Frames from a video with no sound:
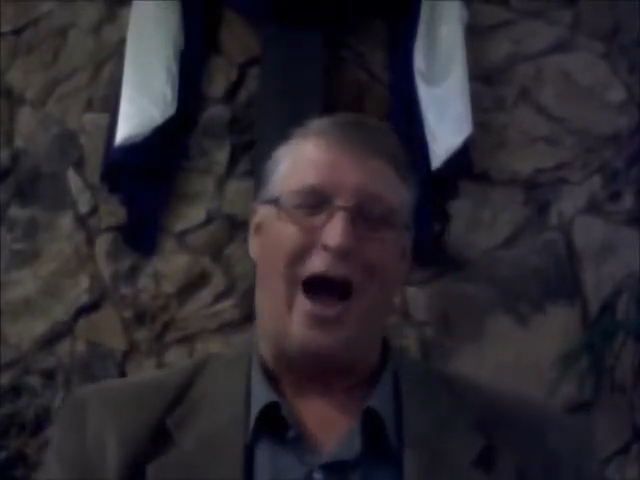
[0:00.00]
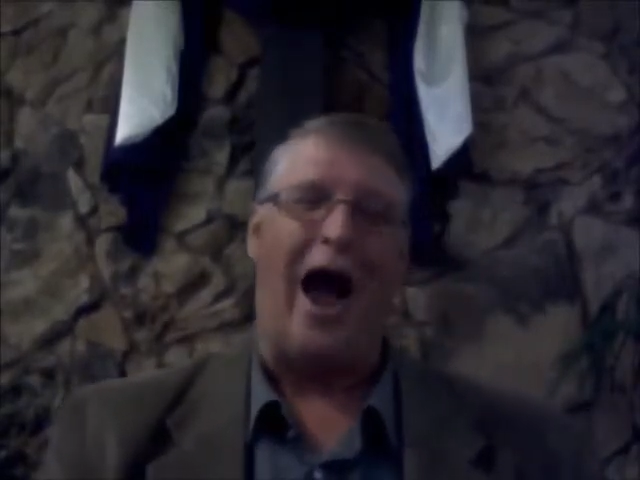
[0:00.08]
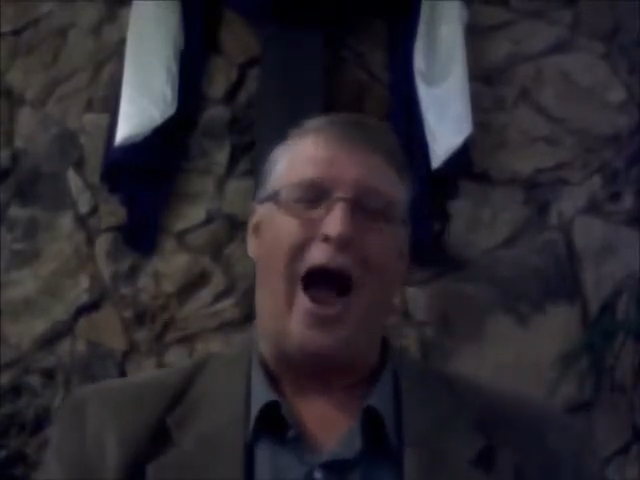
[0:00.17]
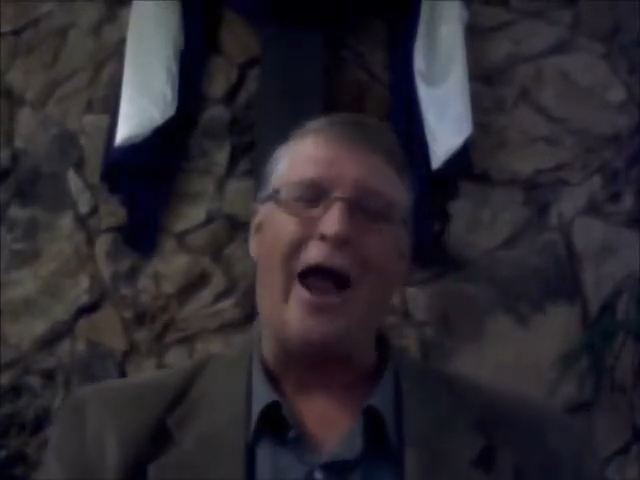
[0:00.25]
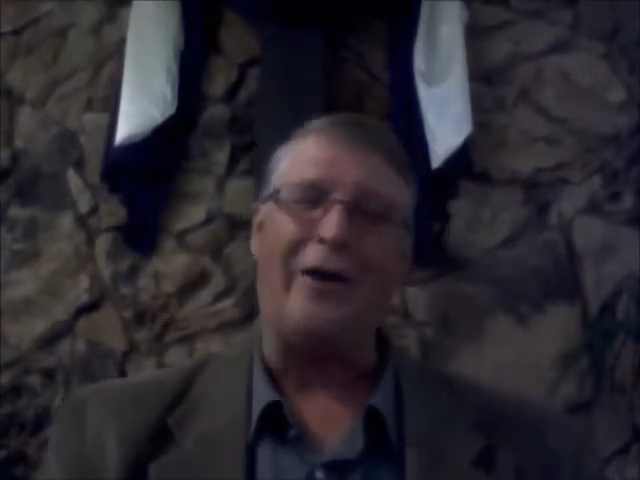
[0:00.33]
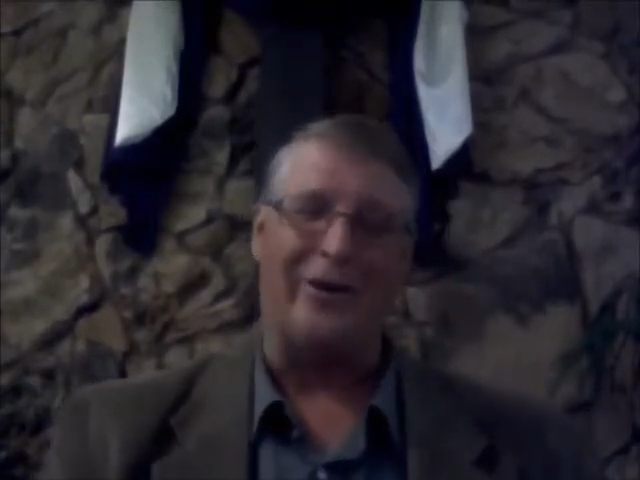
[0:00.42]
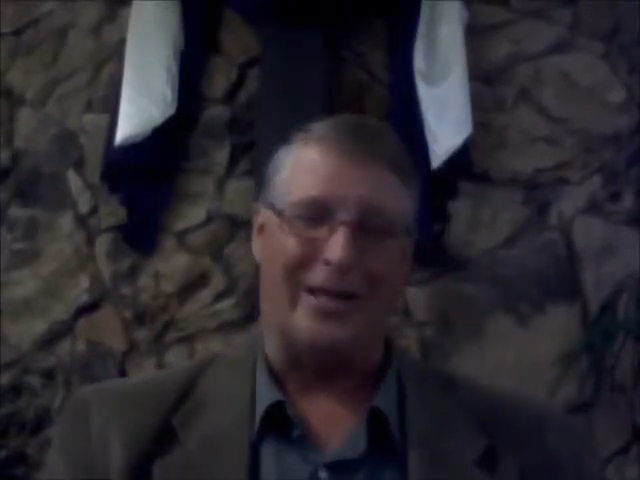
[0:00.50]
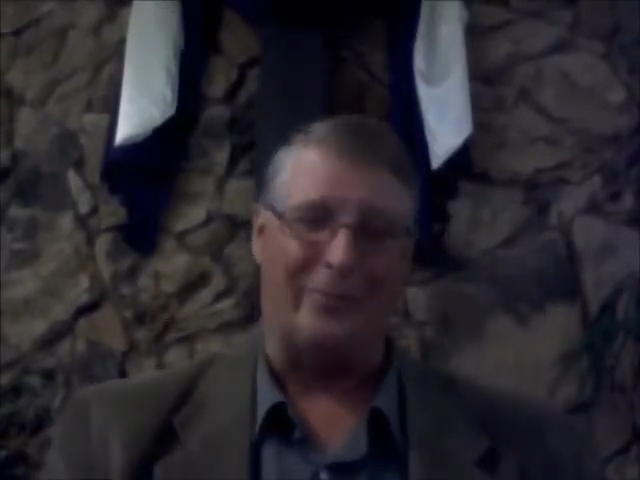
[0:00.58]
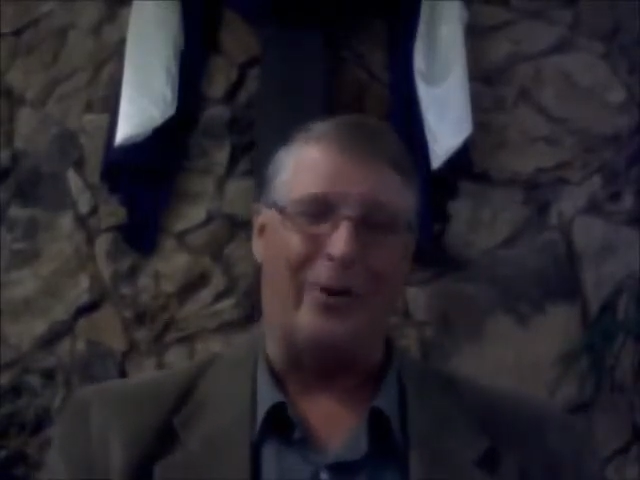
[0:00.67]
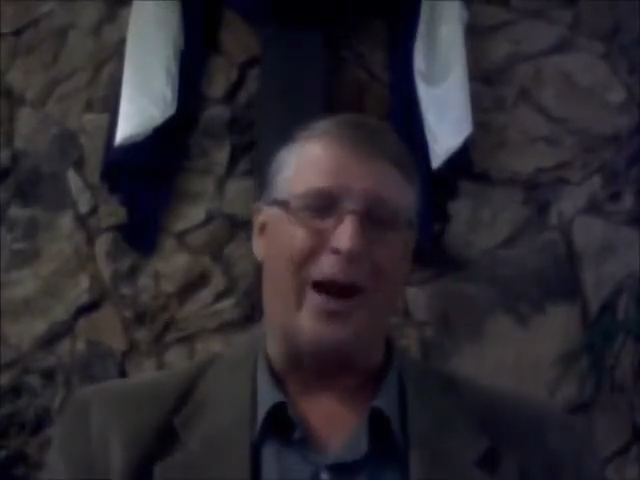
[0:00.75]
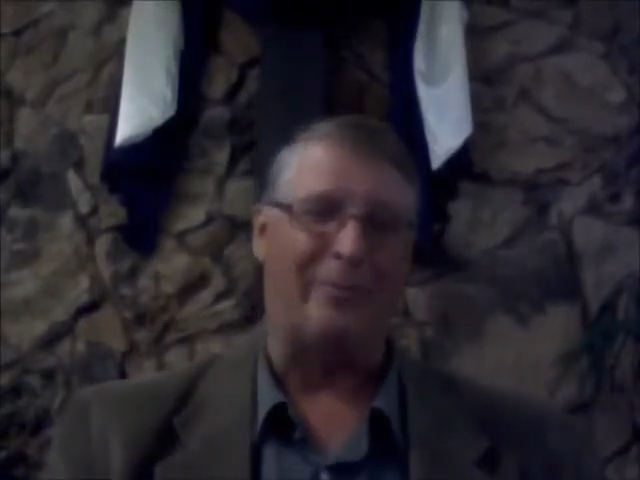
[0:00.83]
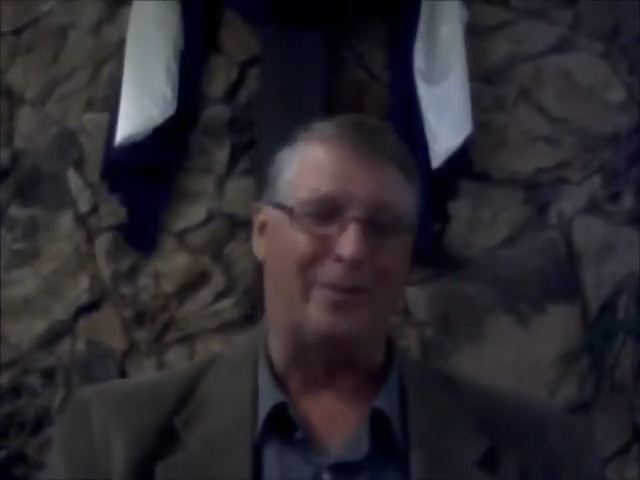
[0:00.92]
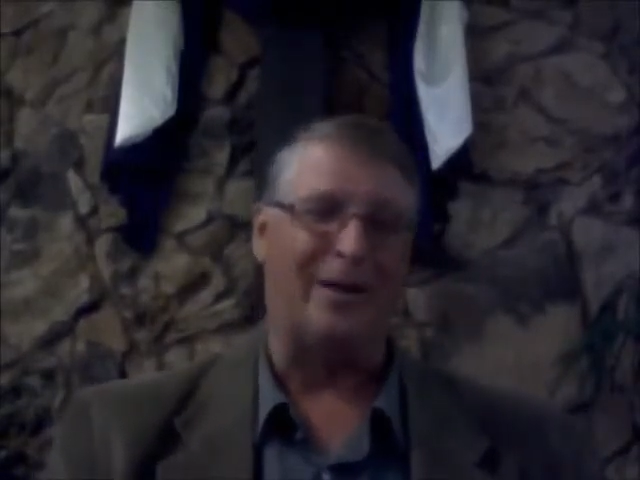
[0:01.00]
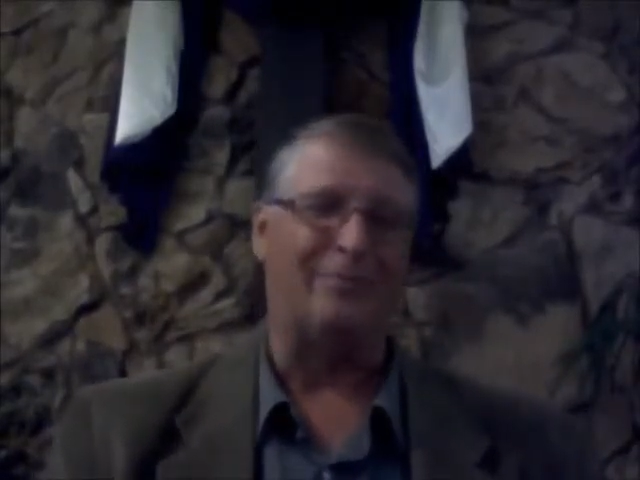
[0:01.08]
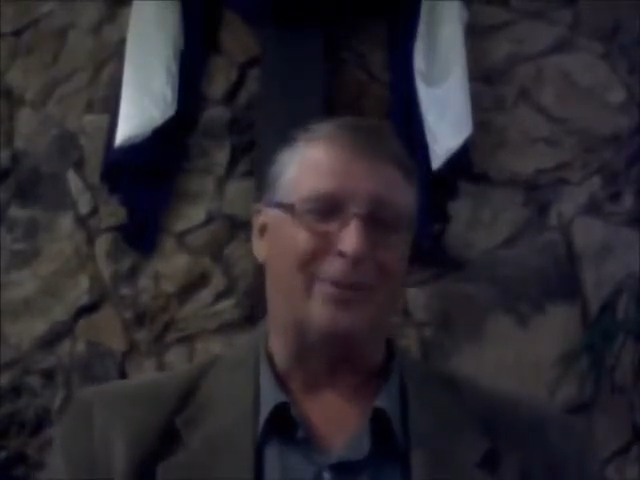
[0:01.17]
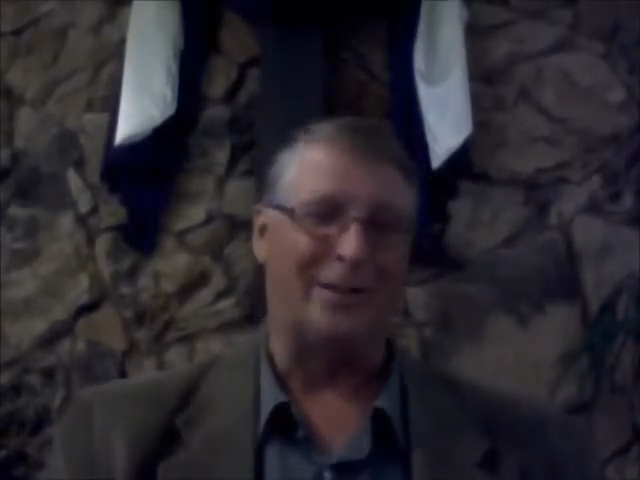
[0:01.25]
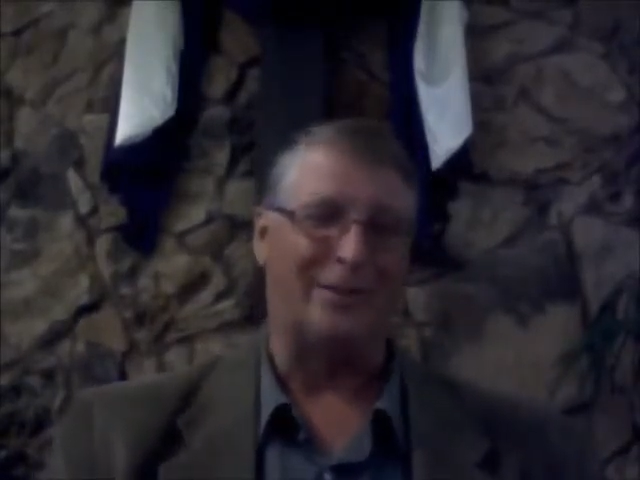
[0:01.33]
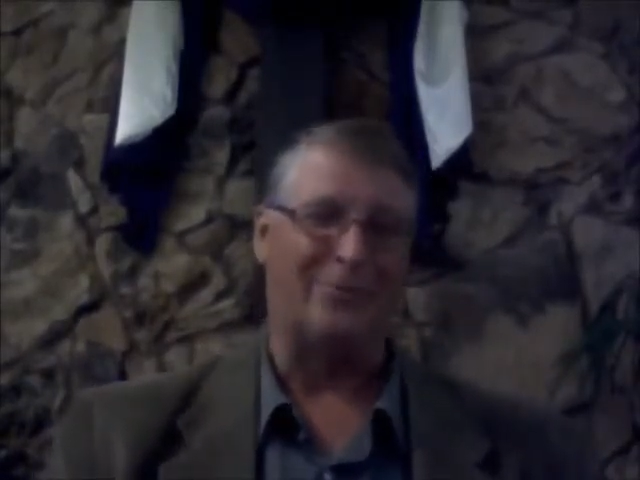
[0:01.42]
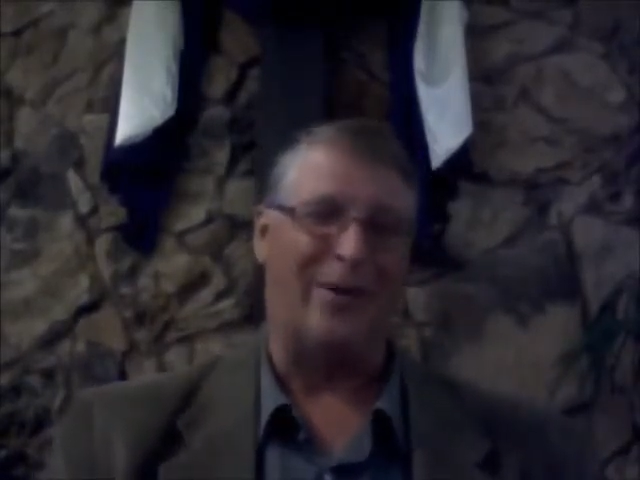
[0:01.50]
irony wrapped up in this